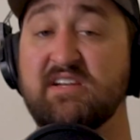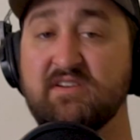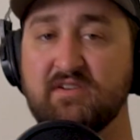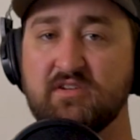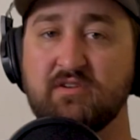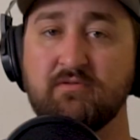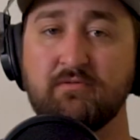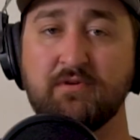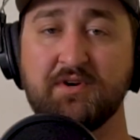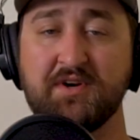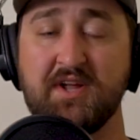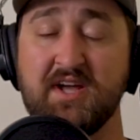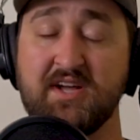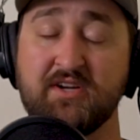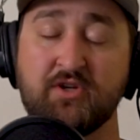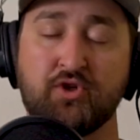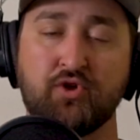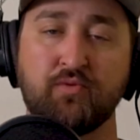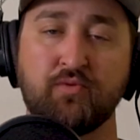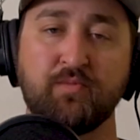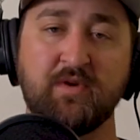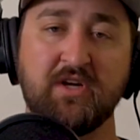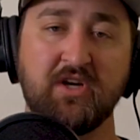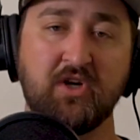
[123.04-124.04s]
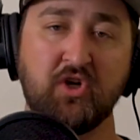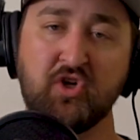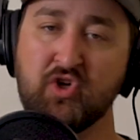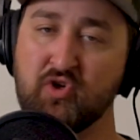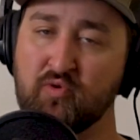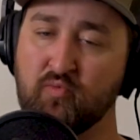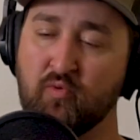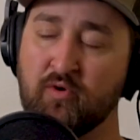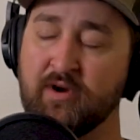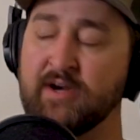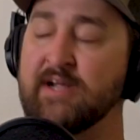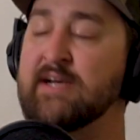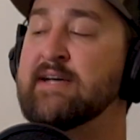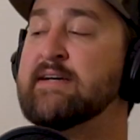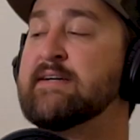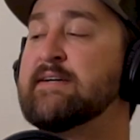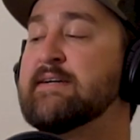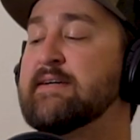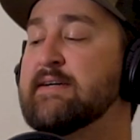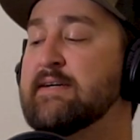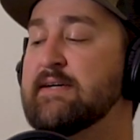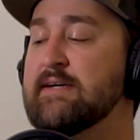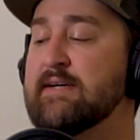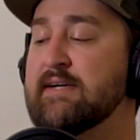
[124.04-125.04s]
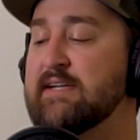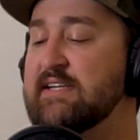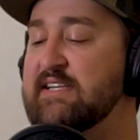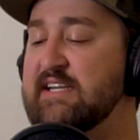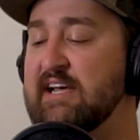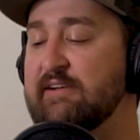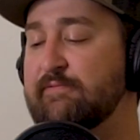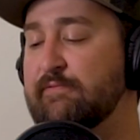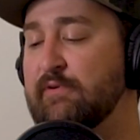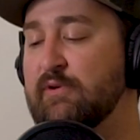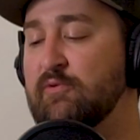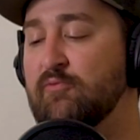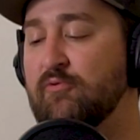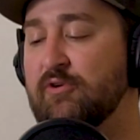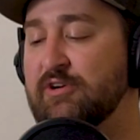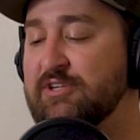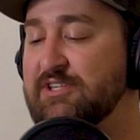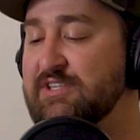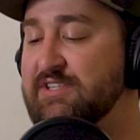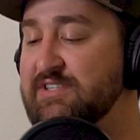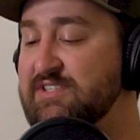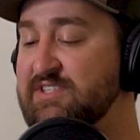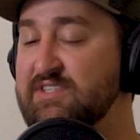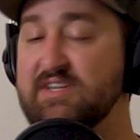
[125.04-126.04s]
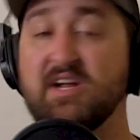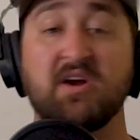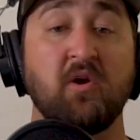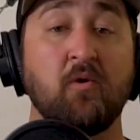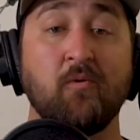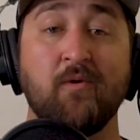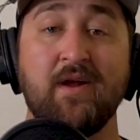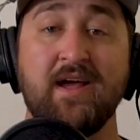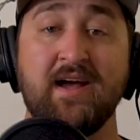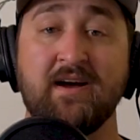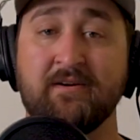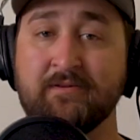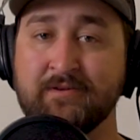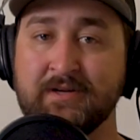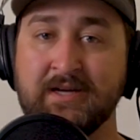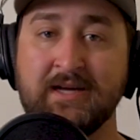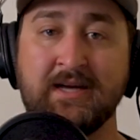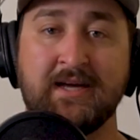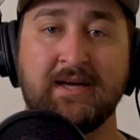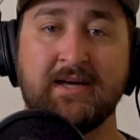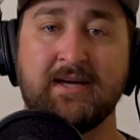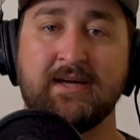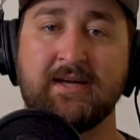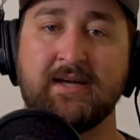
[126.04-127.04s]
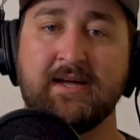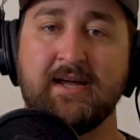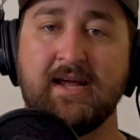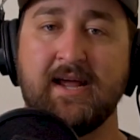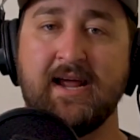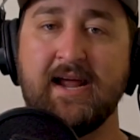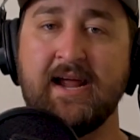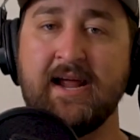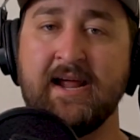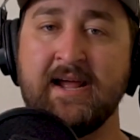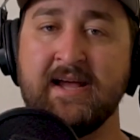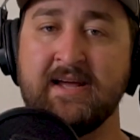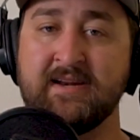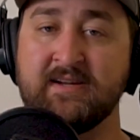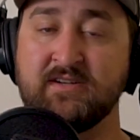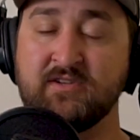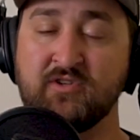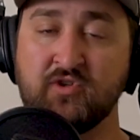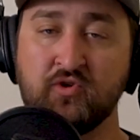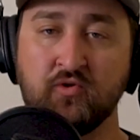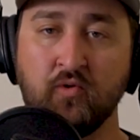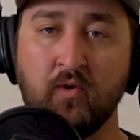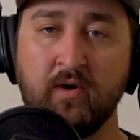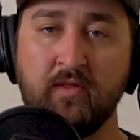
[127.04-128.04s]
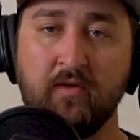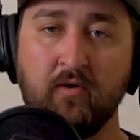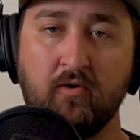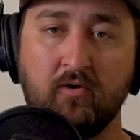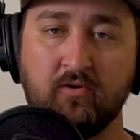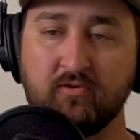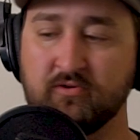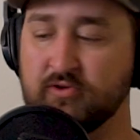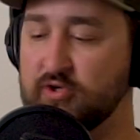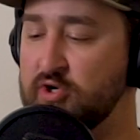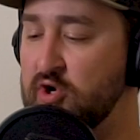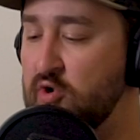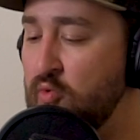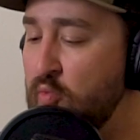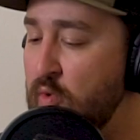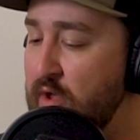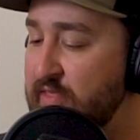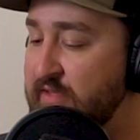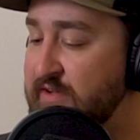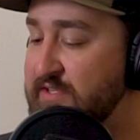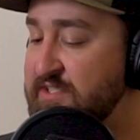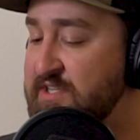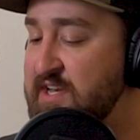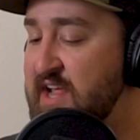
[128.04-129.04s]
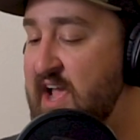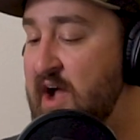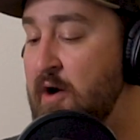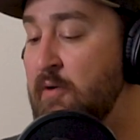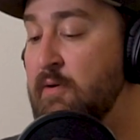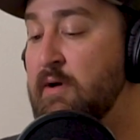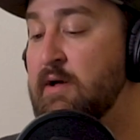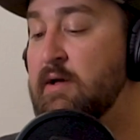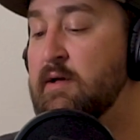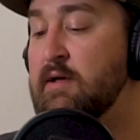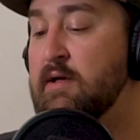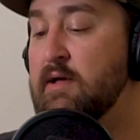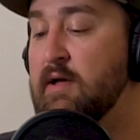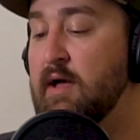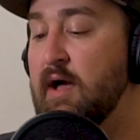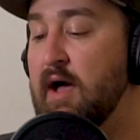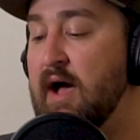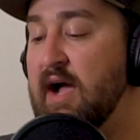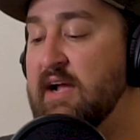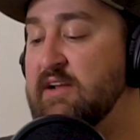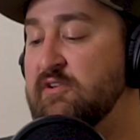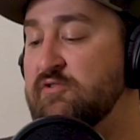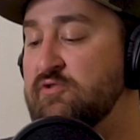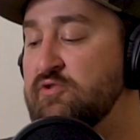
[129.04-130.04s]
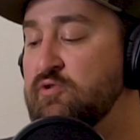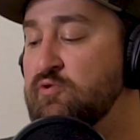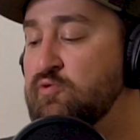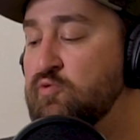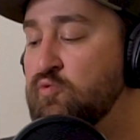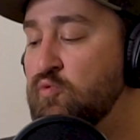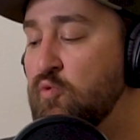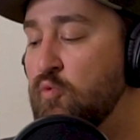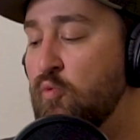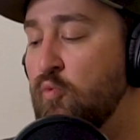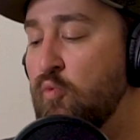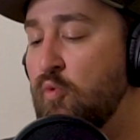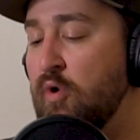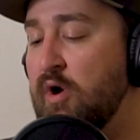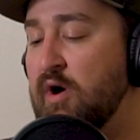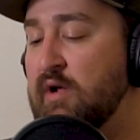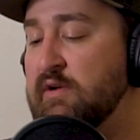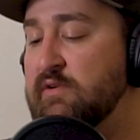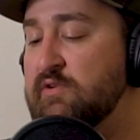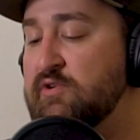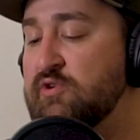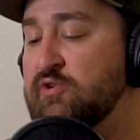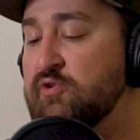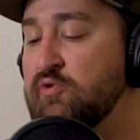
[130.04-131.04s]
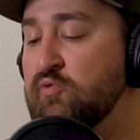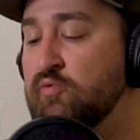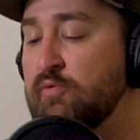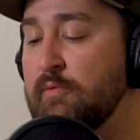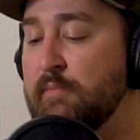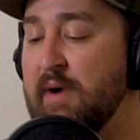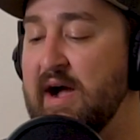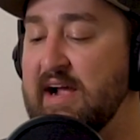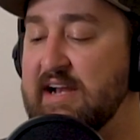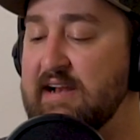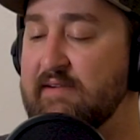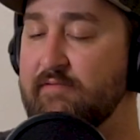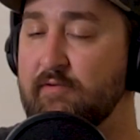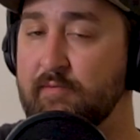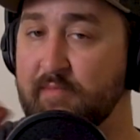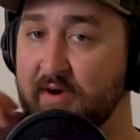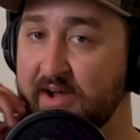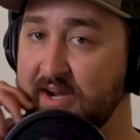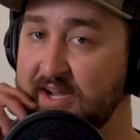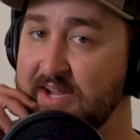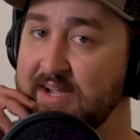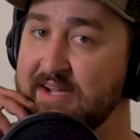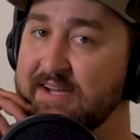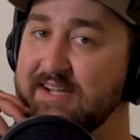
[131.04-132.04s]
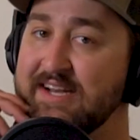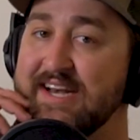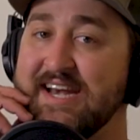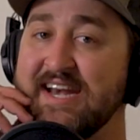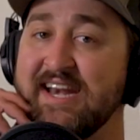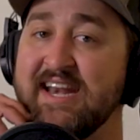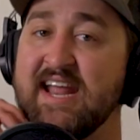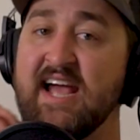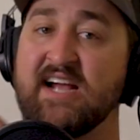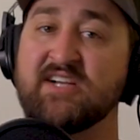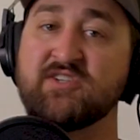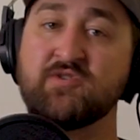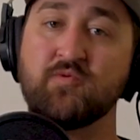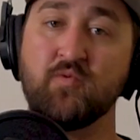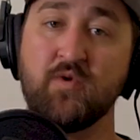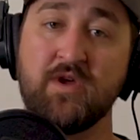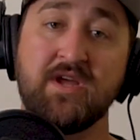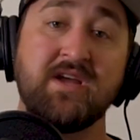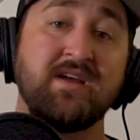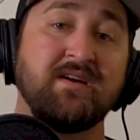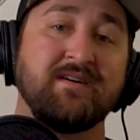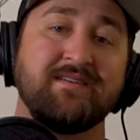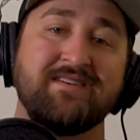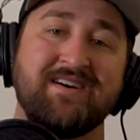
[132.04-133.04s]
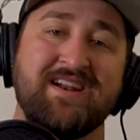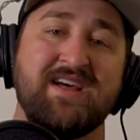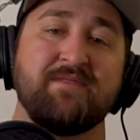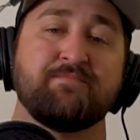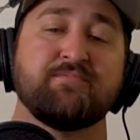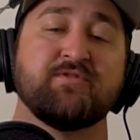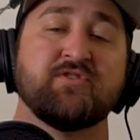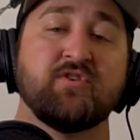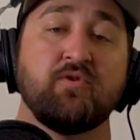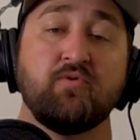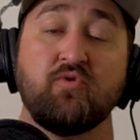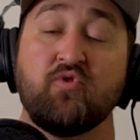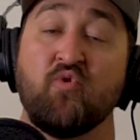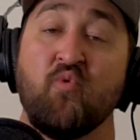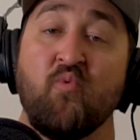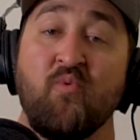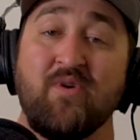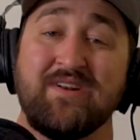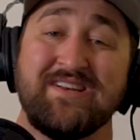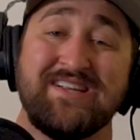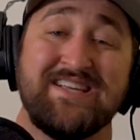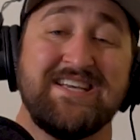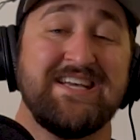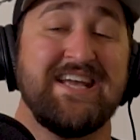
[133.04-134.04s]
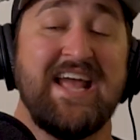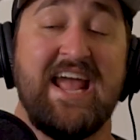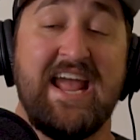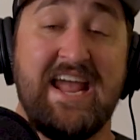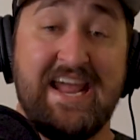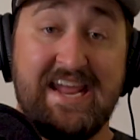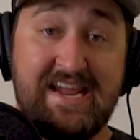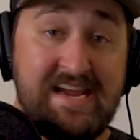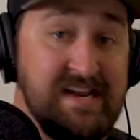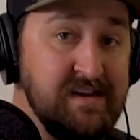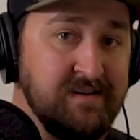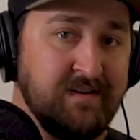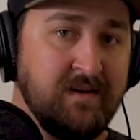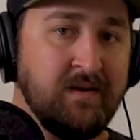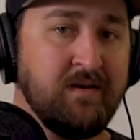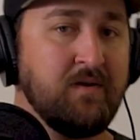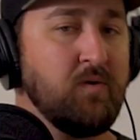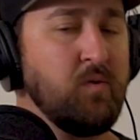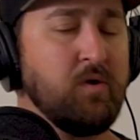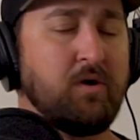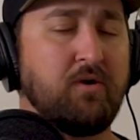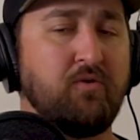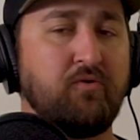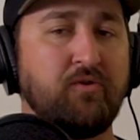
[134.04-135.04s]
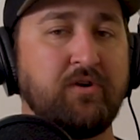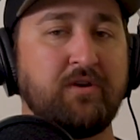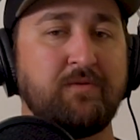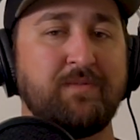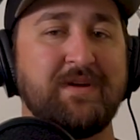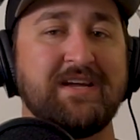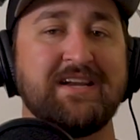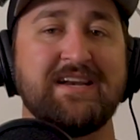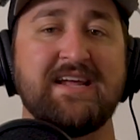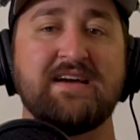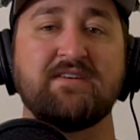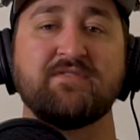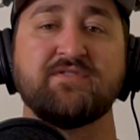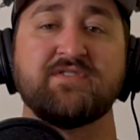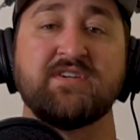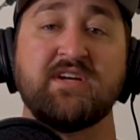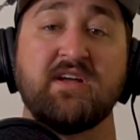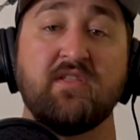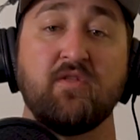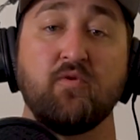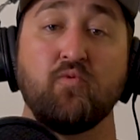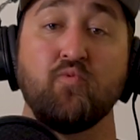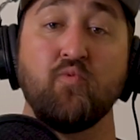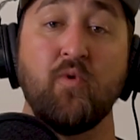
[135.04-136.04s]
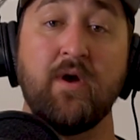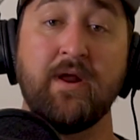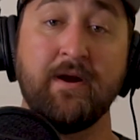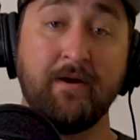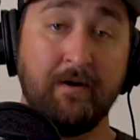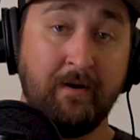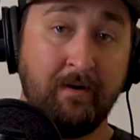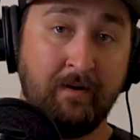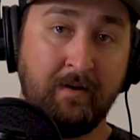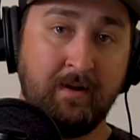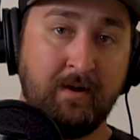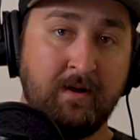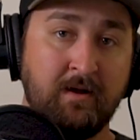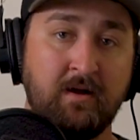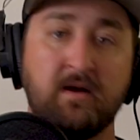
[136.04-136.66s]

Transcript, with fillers: into today. Should be a good one. Definitely want you to stick around and enjoy the whole show with us. Now, I do want to remind everybody, next week on episode twenty-eight, we're going to be announcing the winner